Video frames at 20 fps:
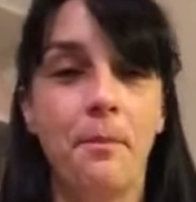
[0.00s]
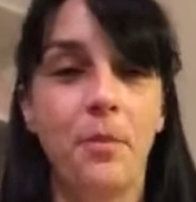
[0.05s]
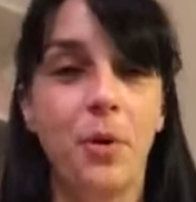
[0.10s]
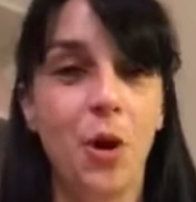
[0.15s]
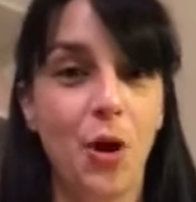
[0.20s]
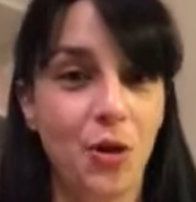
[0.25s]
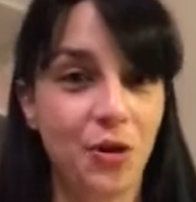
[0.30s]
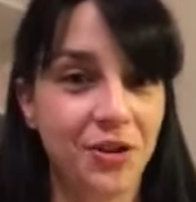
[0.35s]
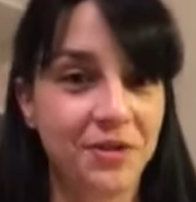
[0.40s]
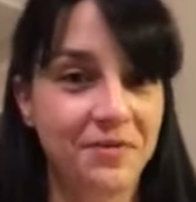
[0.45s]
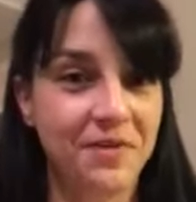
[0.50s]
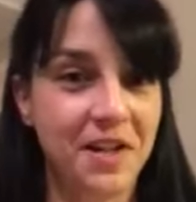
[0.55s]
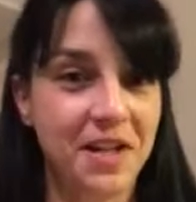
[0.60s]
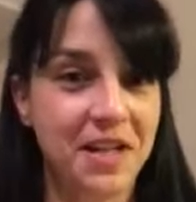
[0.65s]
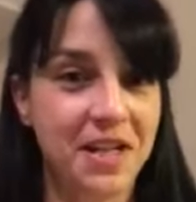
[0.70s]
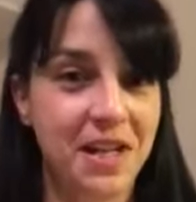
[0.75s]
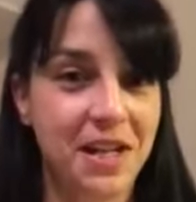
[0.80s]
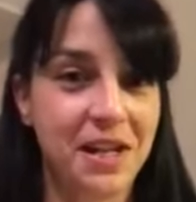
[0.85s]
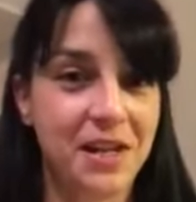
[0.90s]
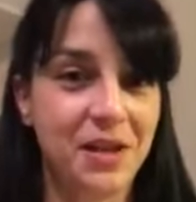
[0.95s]
lots of
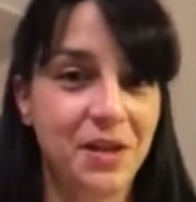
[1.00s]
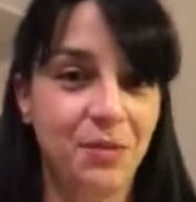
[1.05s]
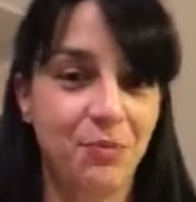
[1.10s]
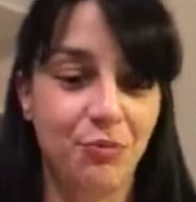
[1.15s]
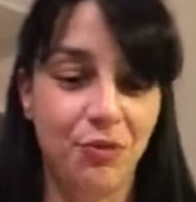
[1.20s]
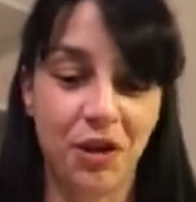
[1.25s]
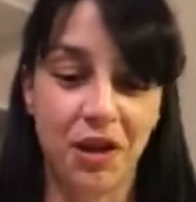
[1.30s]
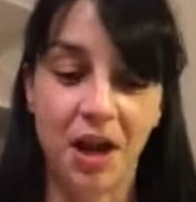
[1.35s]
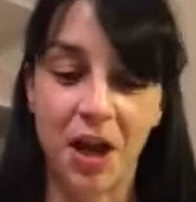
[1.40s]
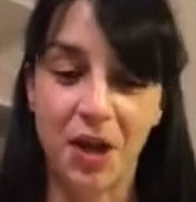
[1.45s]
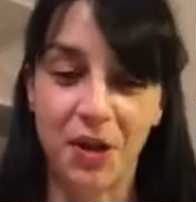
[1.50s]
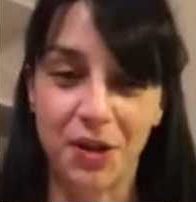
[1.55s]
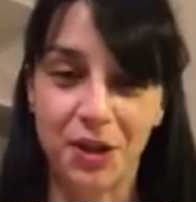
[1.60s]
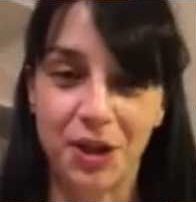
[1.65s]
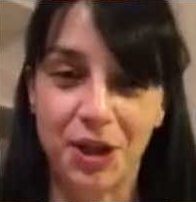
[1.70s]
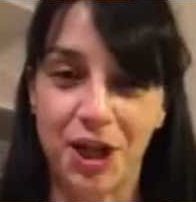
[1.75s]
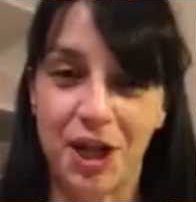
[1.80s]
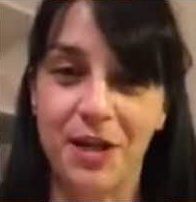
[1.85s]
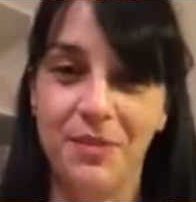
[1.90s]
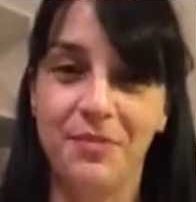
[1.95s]
ideas to bring other
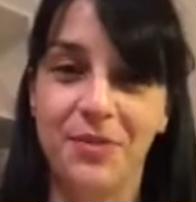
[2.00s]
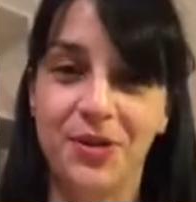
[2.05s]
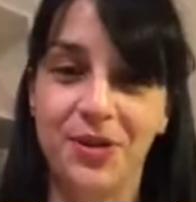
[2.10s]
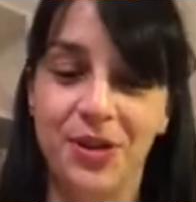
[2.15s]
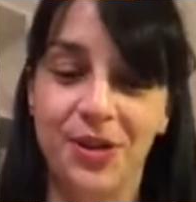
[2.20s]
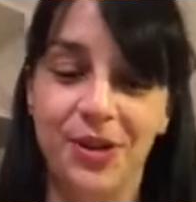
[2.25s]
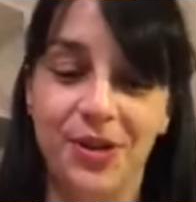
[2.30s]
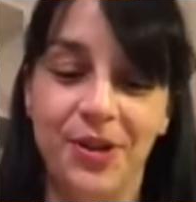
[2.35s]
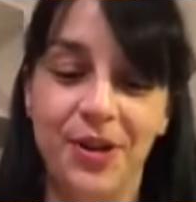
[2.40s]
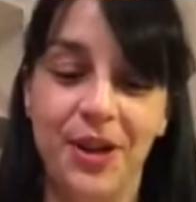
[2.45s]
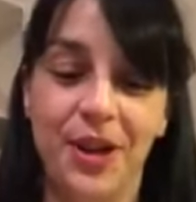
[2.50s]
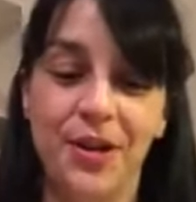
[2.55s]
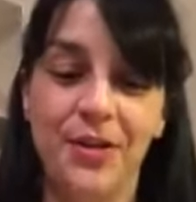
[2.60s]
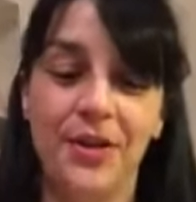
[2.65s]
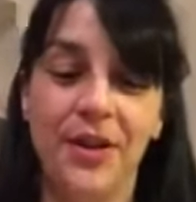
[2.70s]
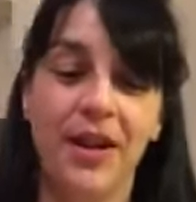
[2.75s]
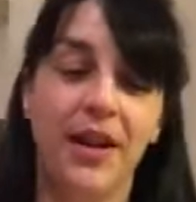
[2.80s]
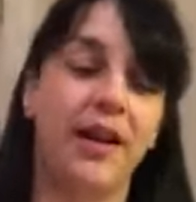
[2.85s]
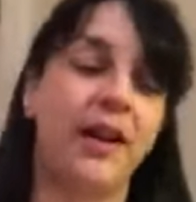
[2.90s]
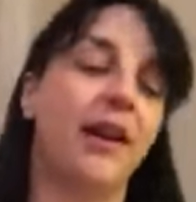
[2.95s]
shapes to you.